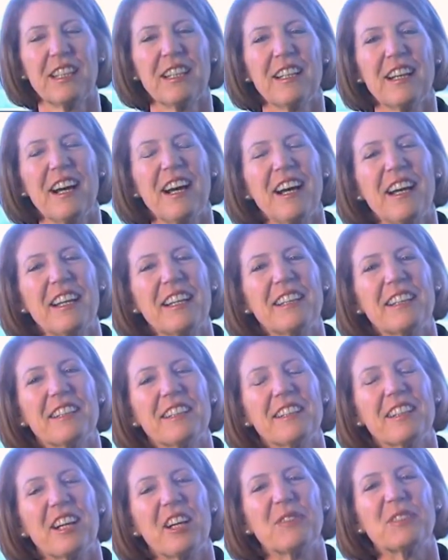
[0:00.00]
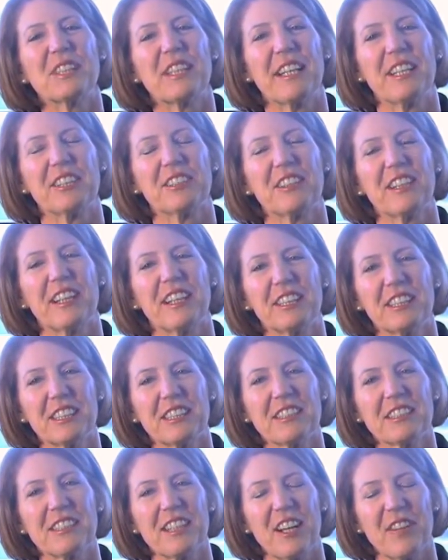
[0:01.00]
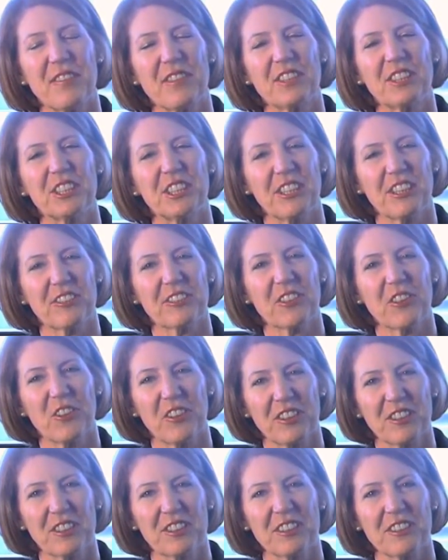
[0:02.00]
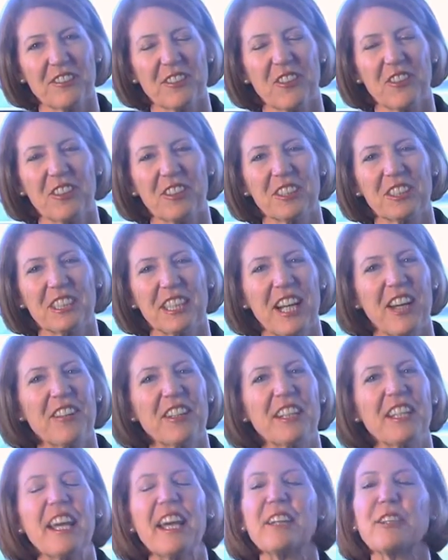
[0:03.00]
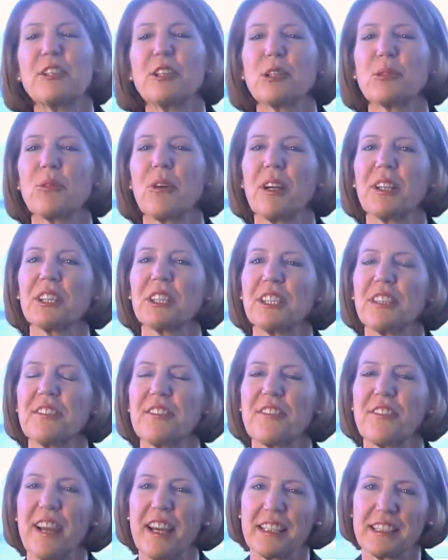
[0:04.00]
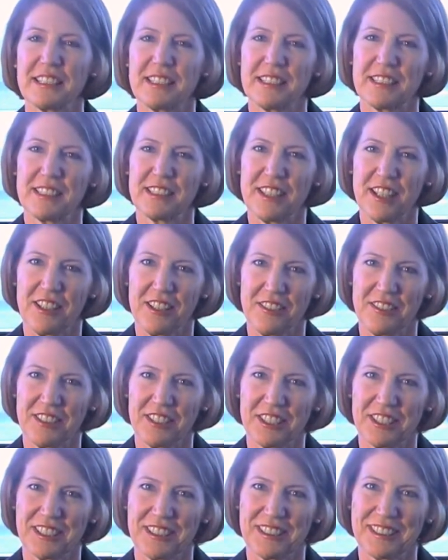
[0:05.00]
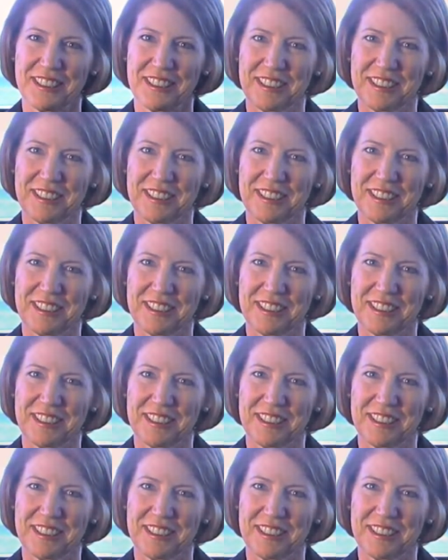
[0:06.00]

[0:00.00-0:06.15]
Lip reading: Hi, I'm Sandra Hutchins. I'm the Sheriff Coroner of Orange County, and you're watching Facets Television.